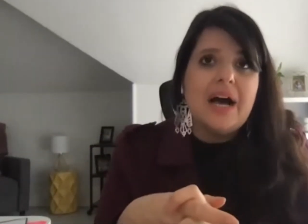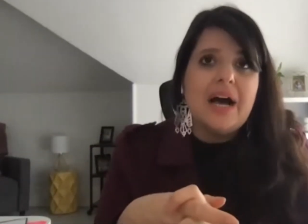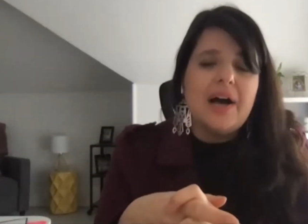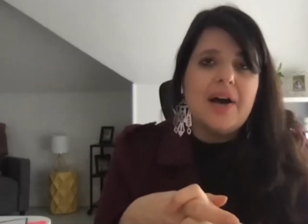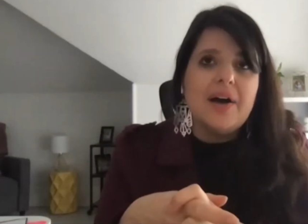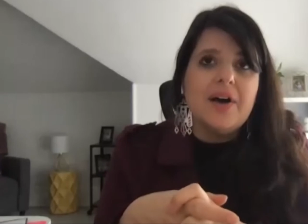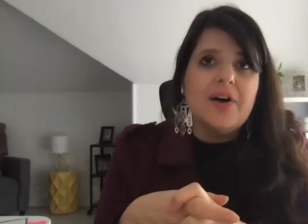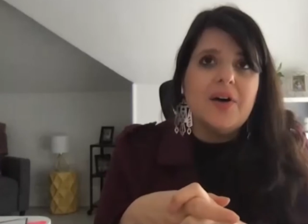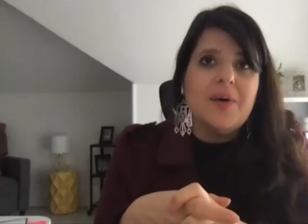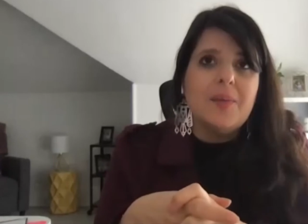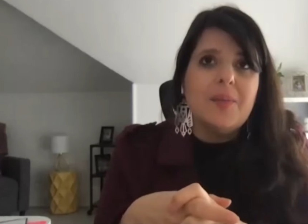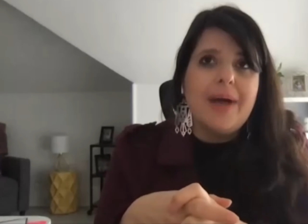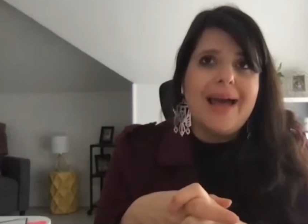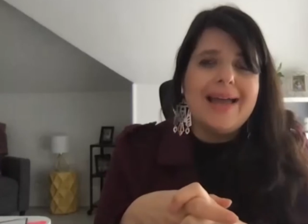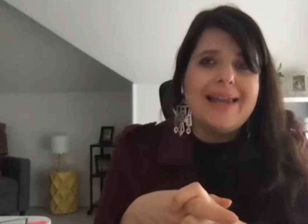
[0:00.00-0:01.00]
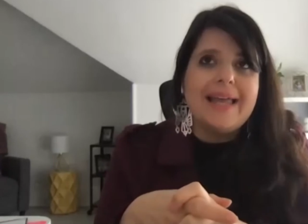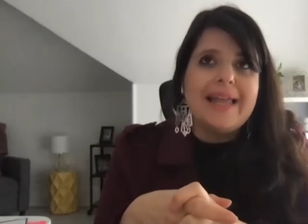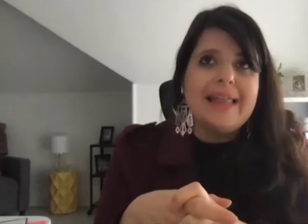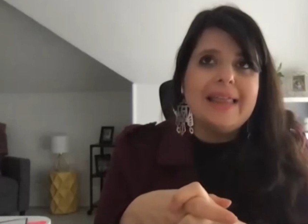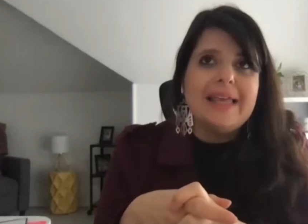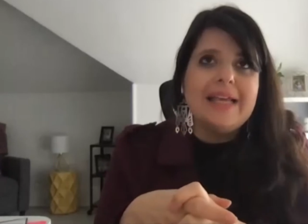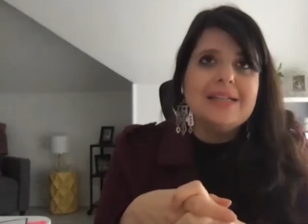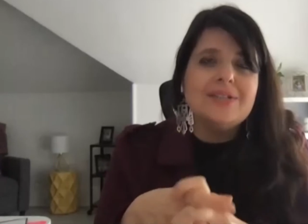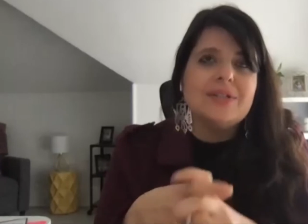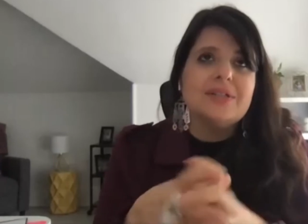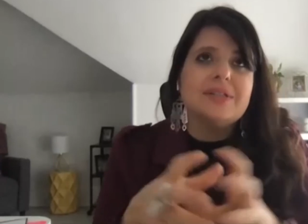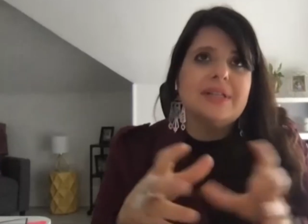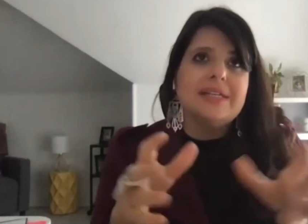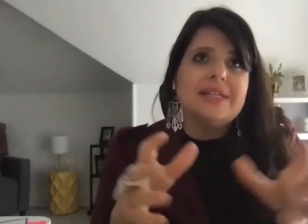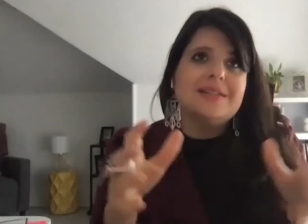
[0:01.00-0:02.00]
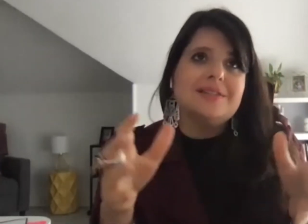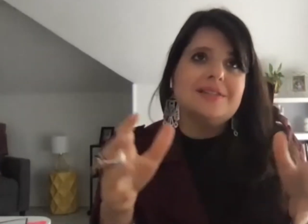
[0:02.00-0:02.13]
And I think so like